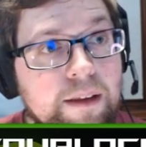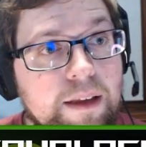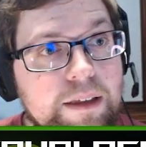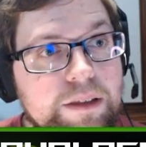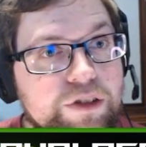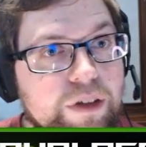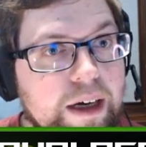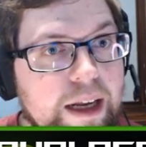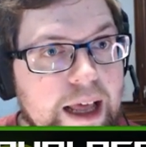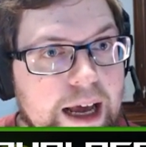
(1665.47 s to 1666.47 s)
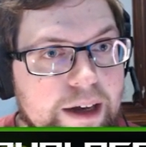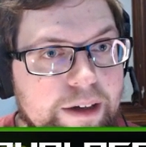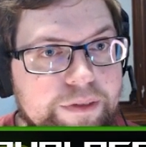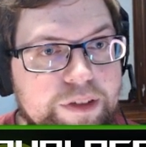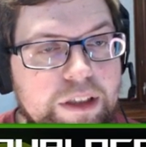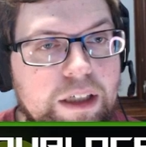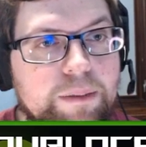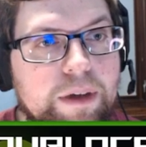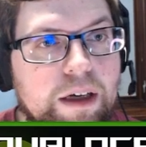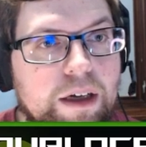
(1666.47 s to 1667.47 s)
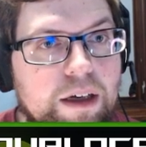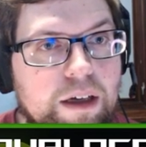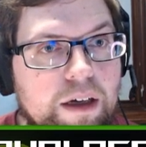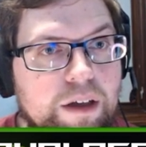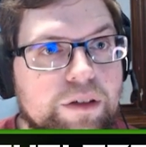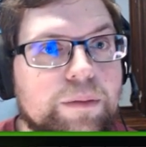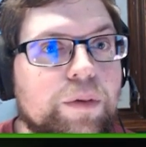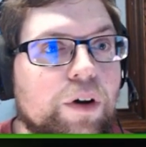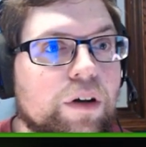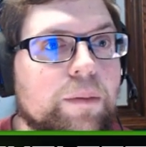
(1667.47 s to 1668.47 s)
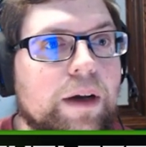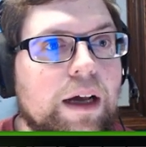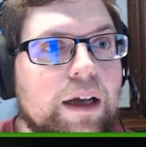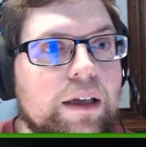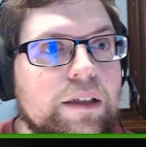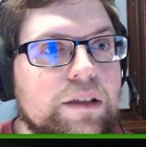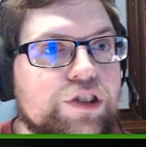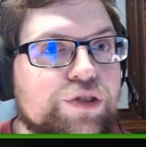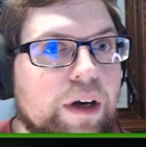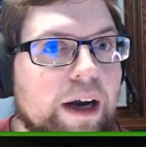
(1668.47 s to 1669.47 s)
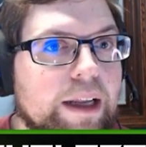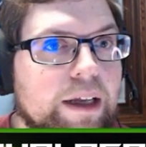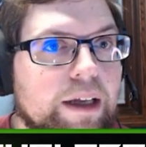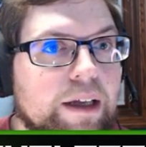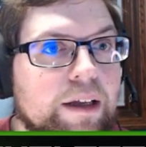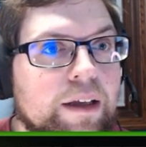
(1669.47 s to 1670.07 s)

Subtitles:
let's try to have some other Pokemon try to